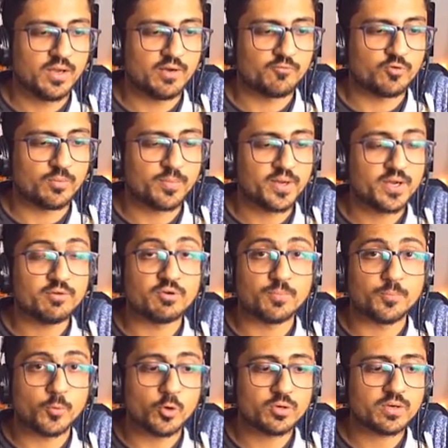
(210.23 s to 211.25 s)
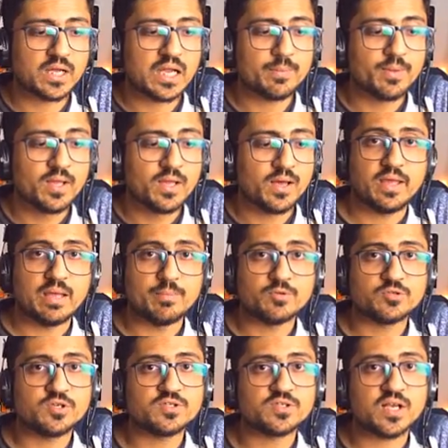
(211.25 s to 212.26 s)
And from here, report type,
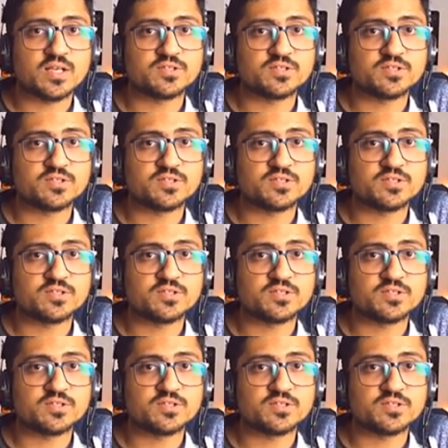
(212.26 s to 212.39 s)
Amazon is